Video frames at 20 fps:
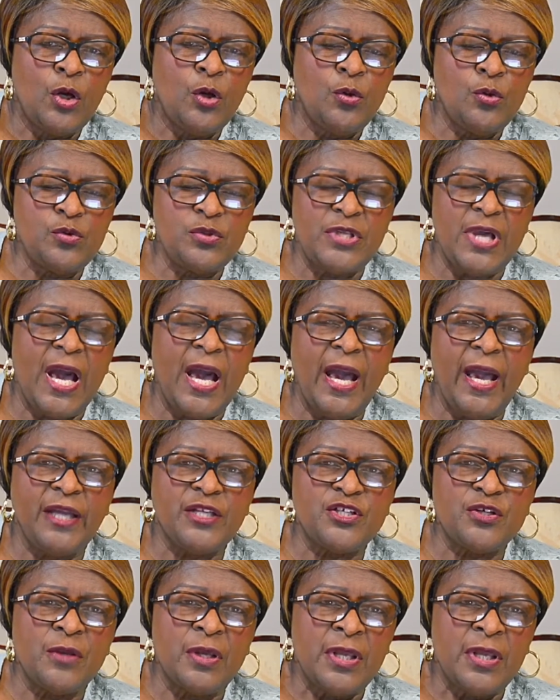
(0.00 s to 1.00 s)
who
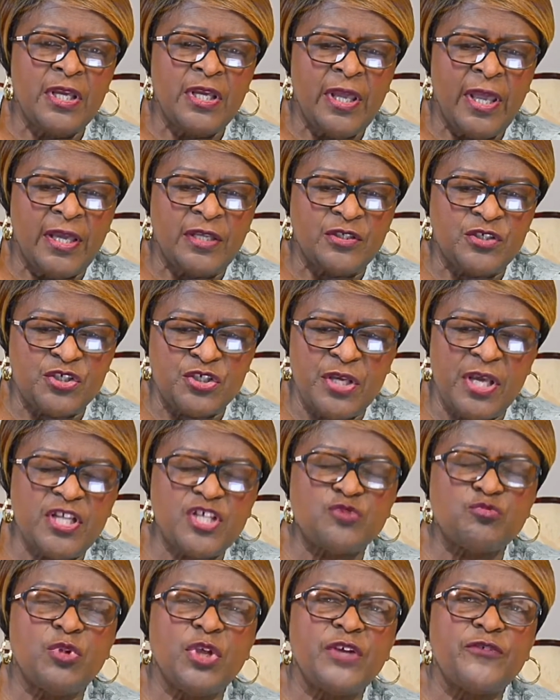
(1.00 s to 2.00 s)
died and shed
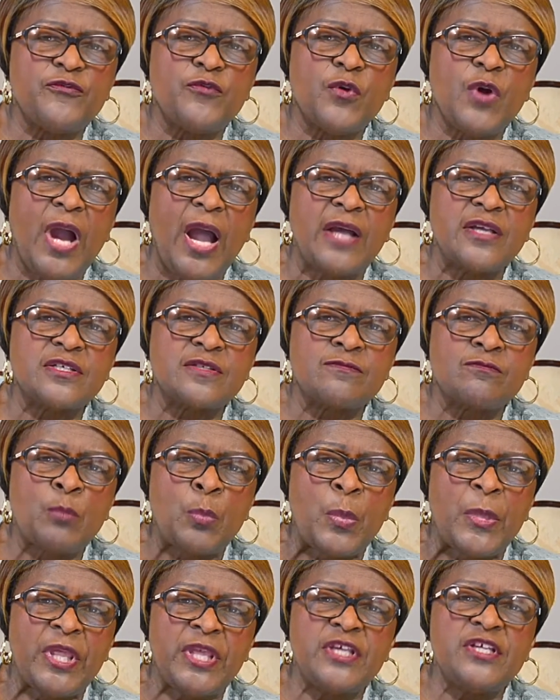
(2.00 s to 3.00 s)
His blood for us,
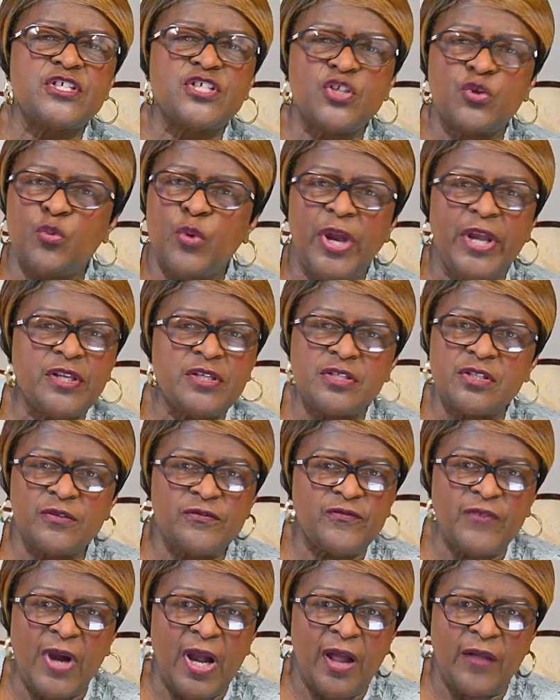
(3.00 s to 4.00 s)
is the way to the
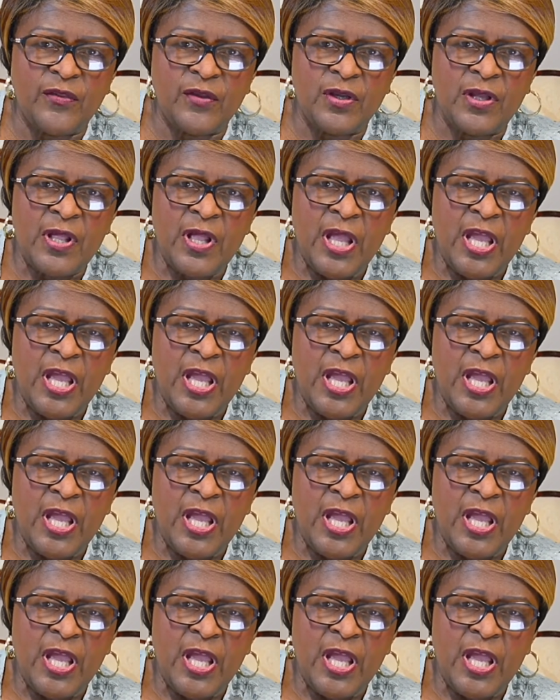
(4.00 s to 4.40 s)
Father.